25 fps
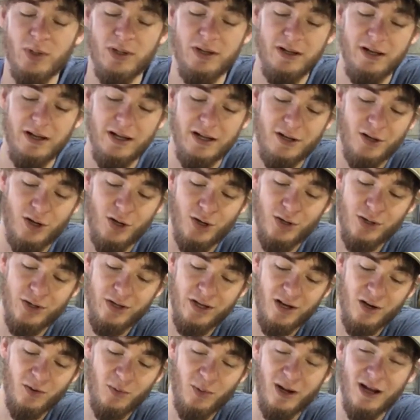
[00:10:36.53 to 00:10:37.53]
it in
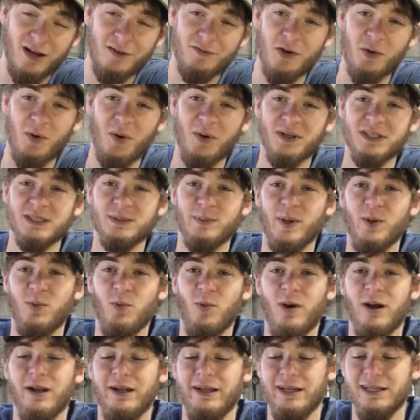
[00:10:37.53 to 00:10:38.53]
earlier, what everyone has been
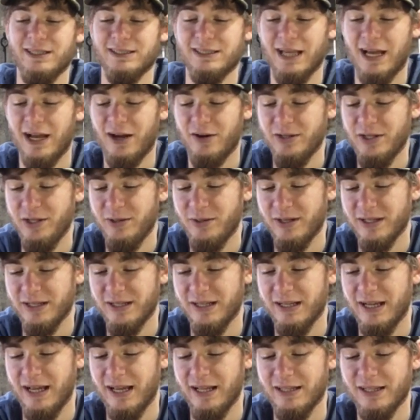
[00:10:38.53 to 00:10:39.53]
wanting is how you
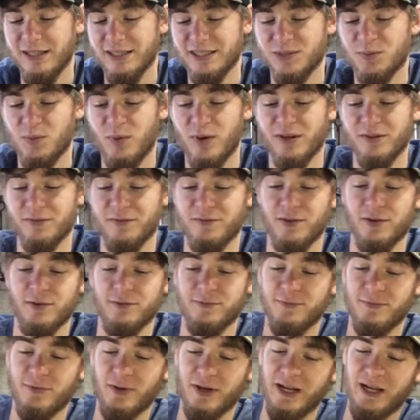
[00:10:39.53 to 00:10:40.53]
can get this one for
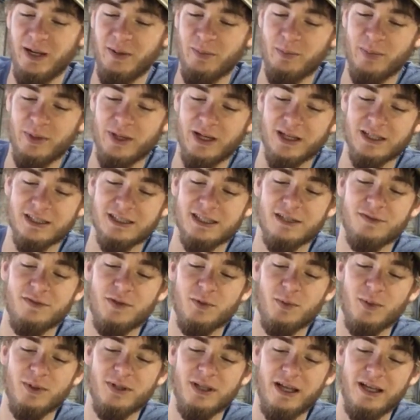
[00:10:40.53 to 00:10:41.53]
free, because
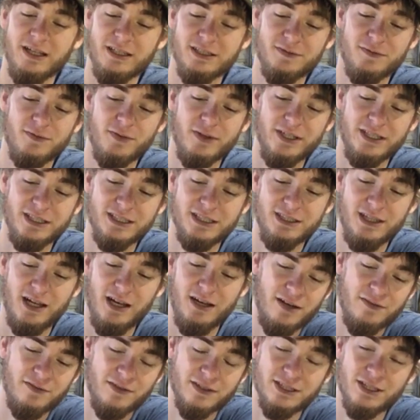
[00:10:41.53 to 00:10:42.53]
everyone likes free
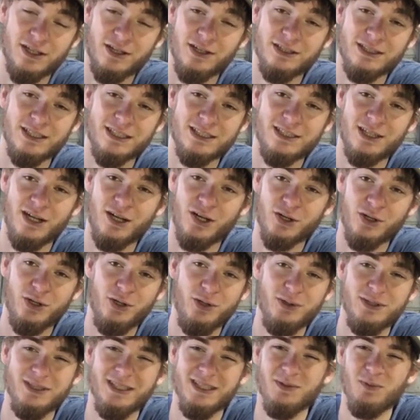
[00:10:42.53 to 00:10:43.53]
stuff, as long as it's not
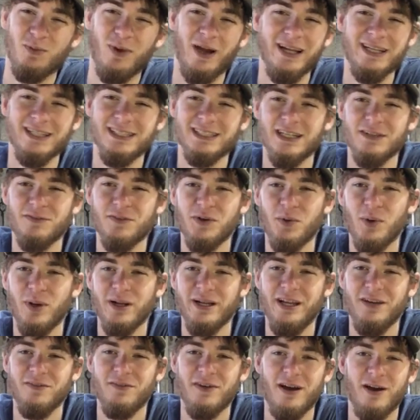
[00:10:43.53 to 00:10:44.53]
koozie. Why does
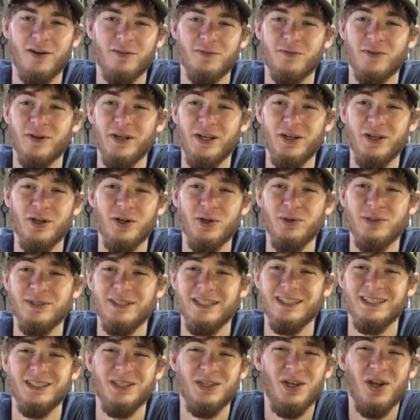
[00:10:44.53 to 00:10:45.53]
everyone give out free
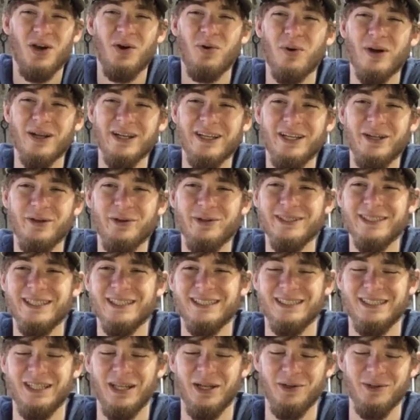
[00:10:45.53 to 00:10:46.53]
koozies? No one
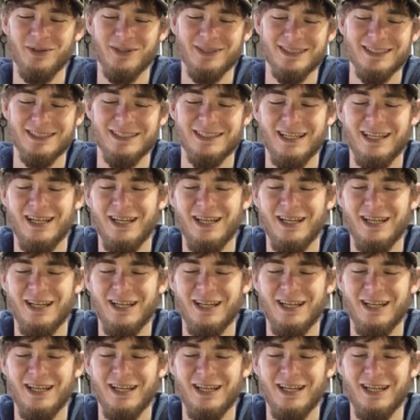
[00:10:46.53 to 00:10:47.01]
uses those.